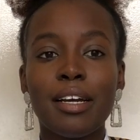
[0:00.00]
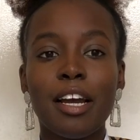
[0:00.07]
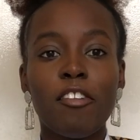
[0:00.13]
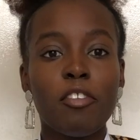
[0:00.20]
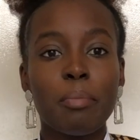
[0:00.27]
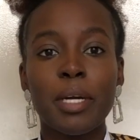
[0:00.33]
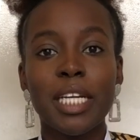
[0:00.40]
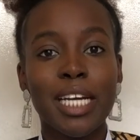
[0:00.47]

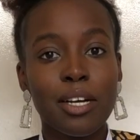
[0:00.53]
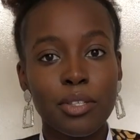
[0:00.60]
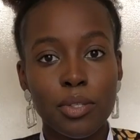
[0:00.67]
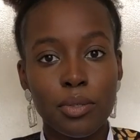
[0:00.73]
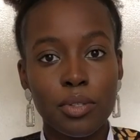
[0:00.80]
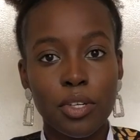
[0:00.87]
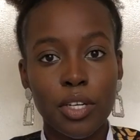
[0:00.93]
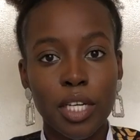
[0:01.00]
everybody else
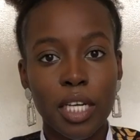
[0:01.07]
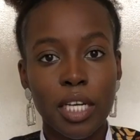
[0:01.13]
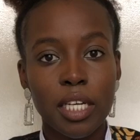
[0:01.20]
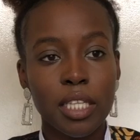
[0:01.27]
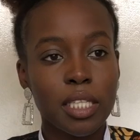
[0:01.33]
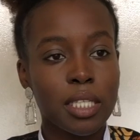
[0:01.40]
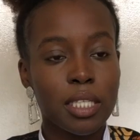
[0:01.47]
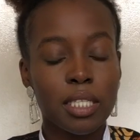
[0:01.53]
who's looking,
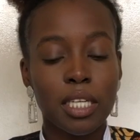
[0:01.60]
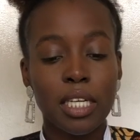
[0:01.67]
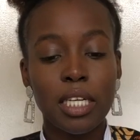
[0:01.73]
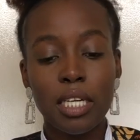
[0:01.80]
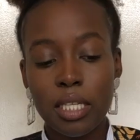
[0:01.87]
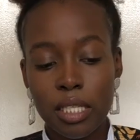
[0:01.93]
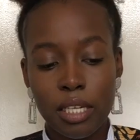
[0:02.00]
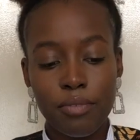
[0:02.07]
this is an
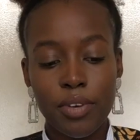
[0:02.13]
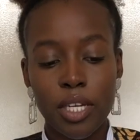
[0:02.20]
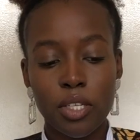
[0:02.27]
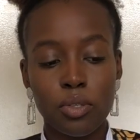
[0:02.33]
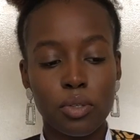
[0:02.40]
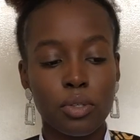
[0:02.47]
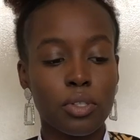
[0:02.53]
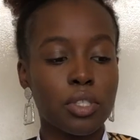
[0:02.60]
easy
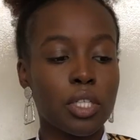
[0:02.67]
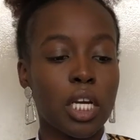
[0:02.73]
resource